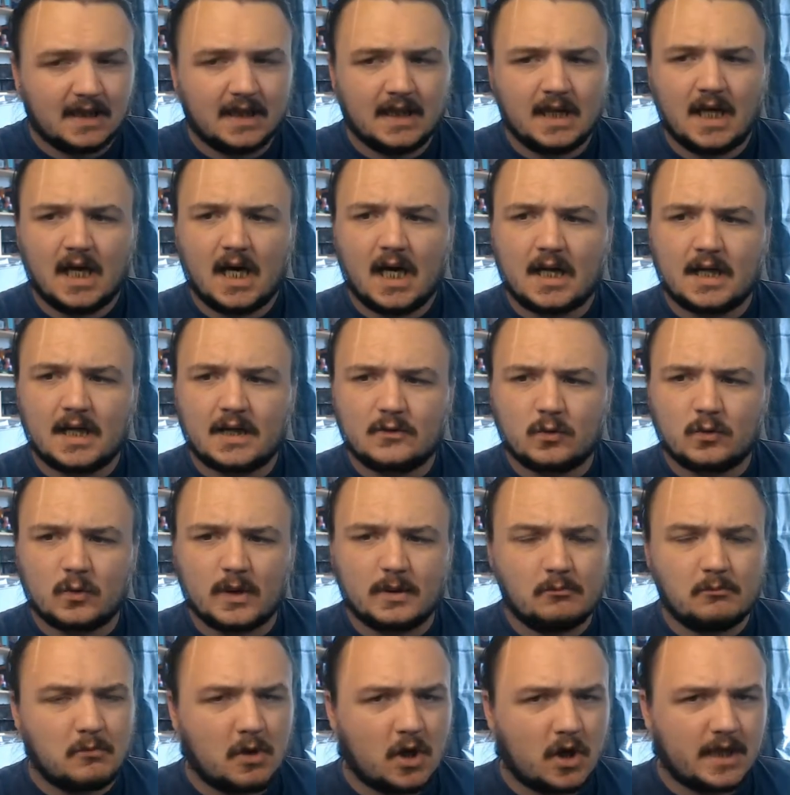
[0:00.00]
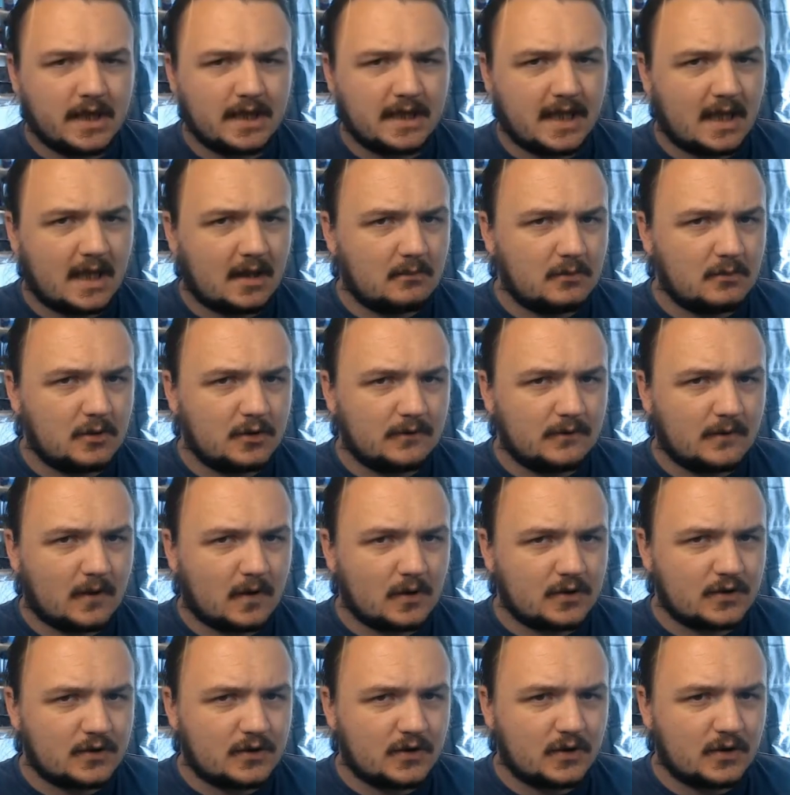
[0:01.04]
and we might now move on
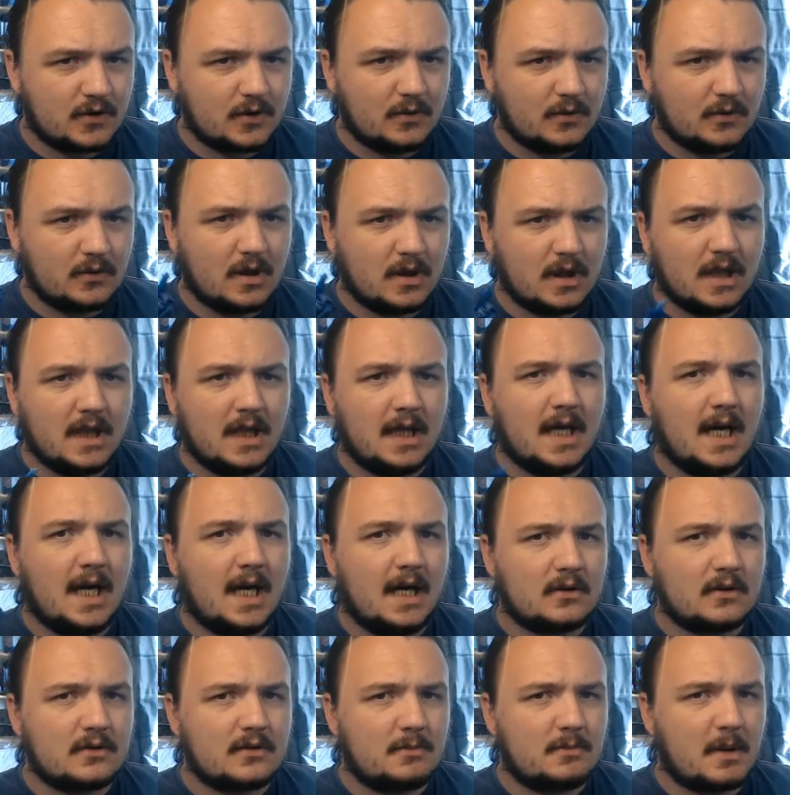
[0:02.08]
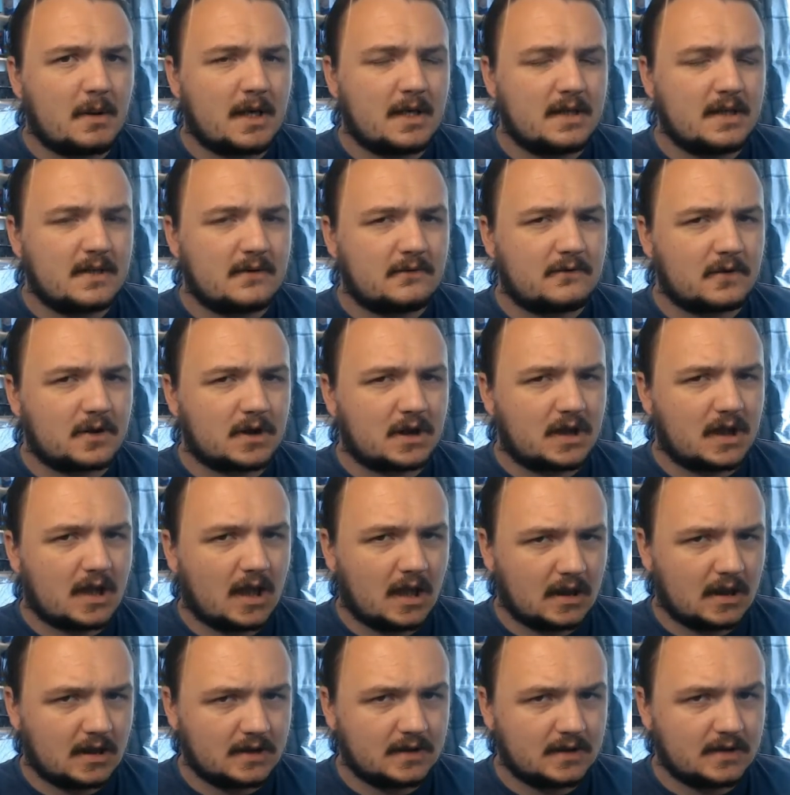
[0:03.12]
to how to paint different
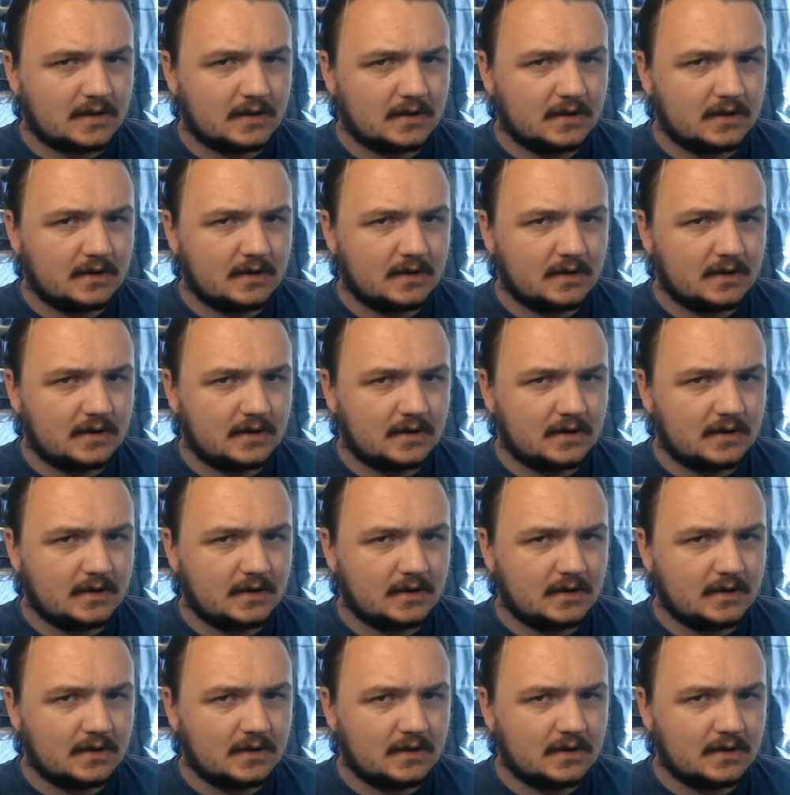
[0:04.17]
colours.